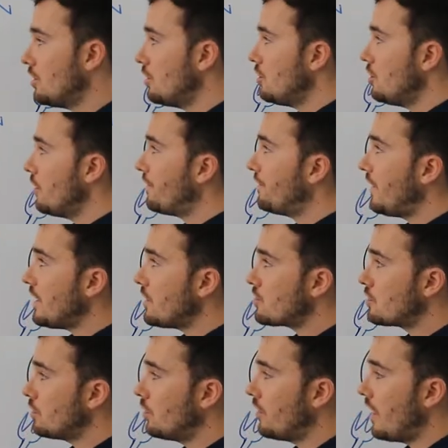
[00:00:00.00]
you have
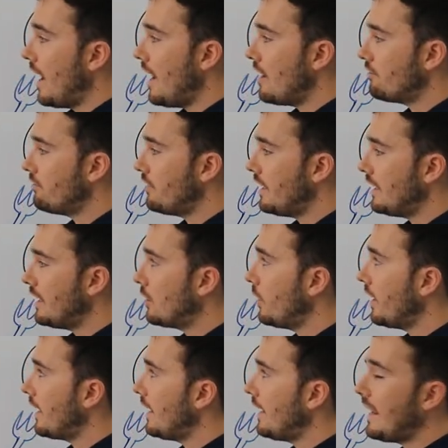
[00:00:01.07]
finished all that really
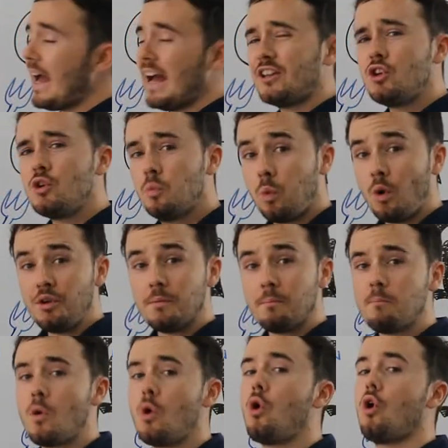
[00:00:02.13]
quickly and you want
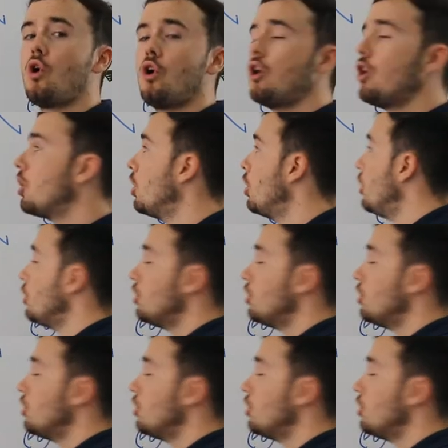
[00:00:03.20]
more,